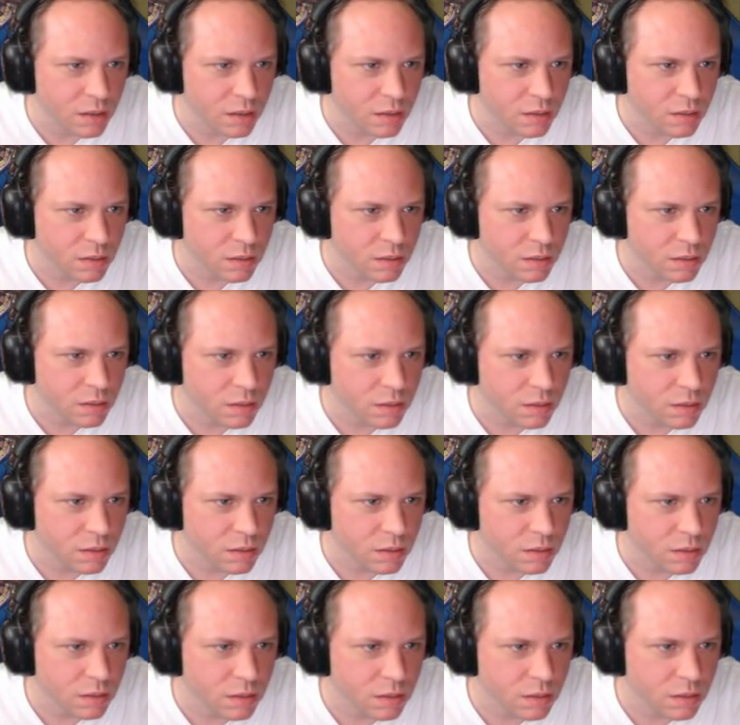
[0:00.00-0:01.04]

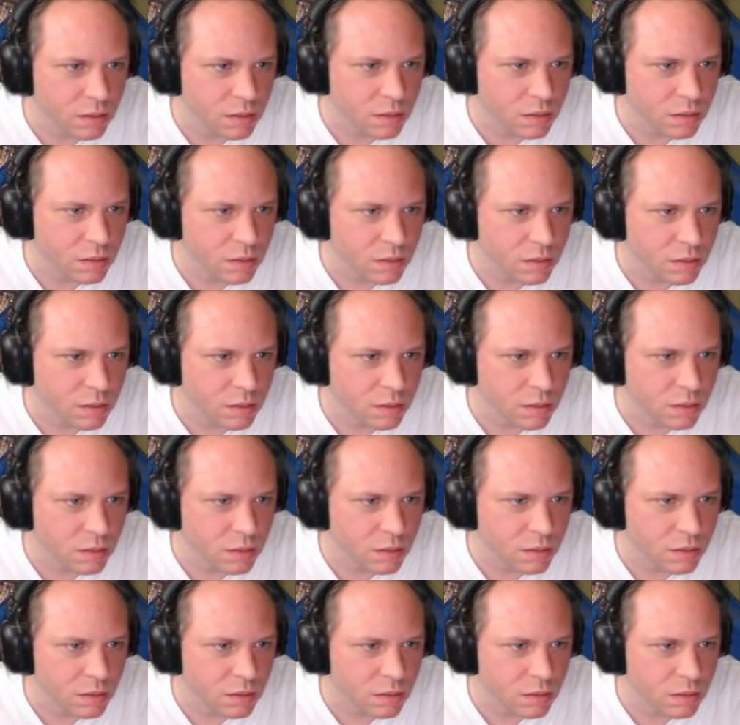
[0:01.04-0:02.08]

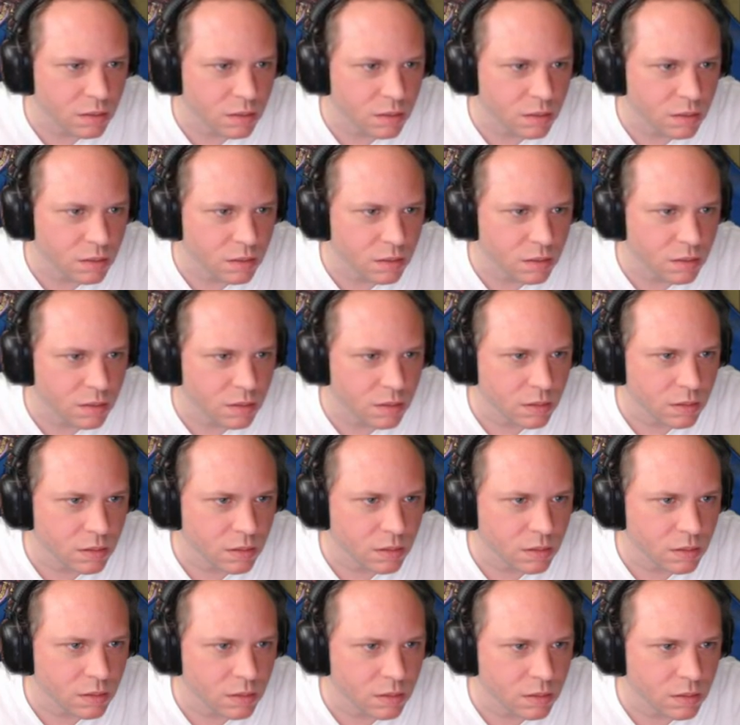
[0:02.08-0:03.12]

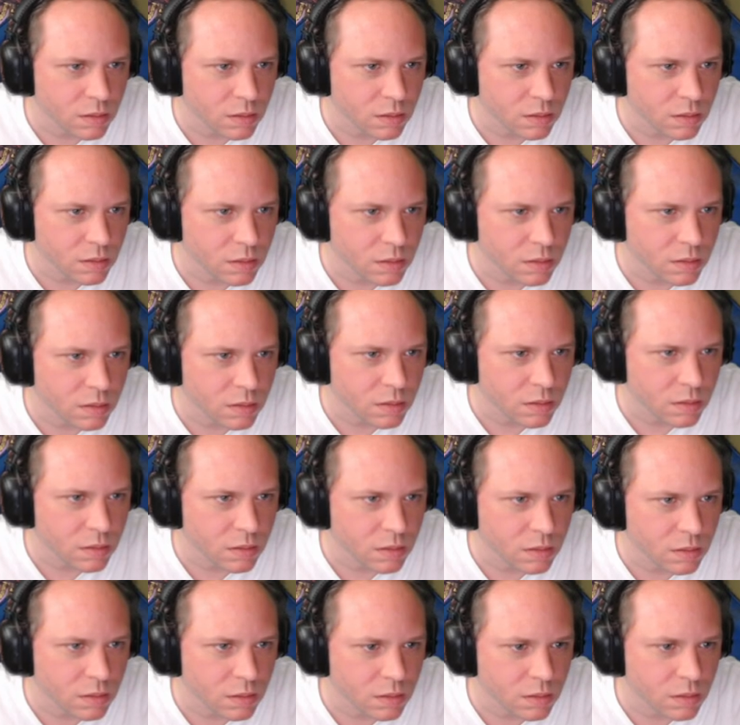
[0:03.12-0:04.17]

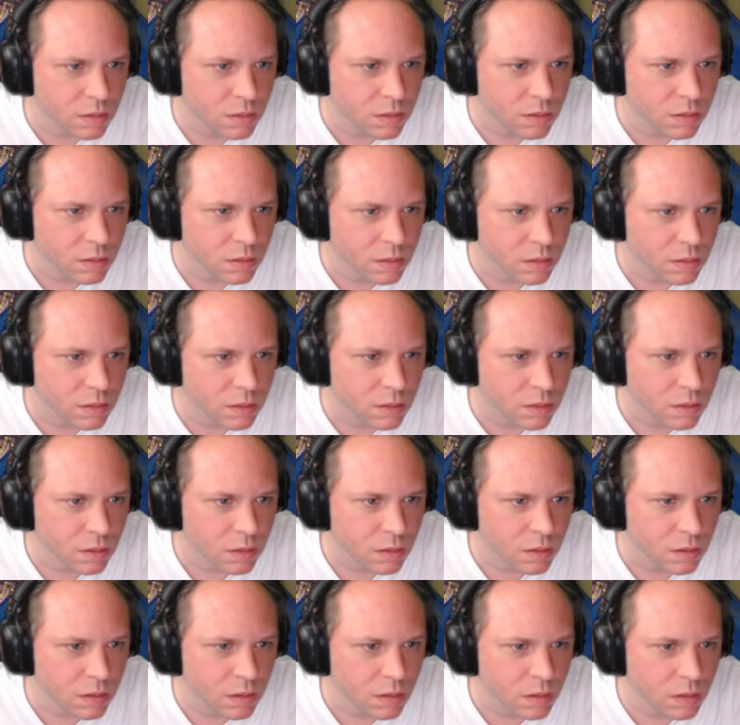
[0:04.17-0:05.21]

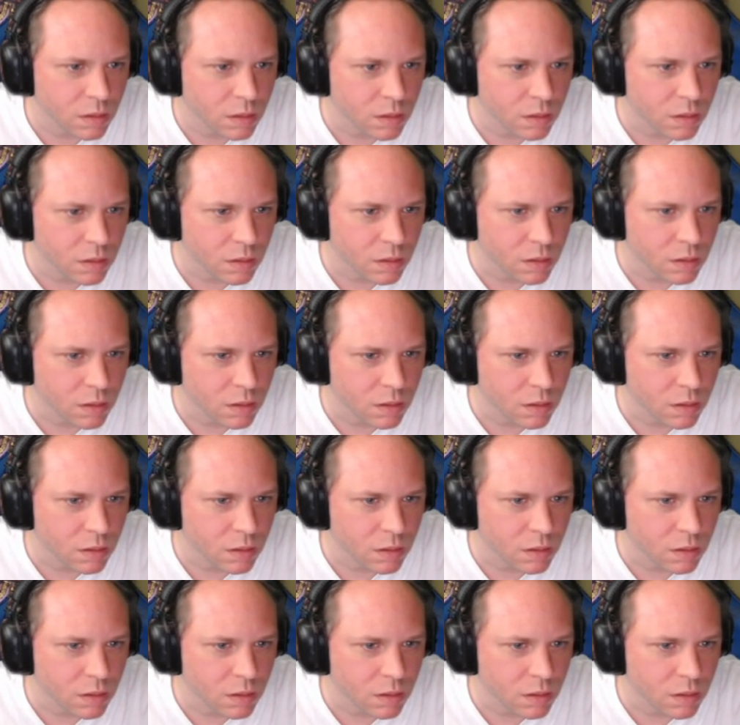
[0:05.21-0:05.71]
(no one is talking)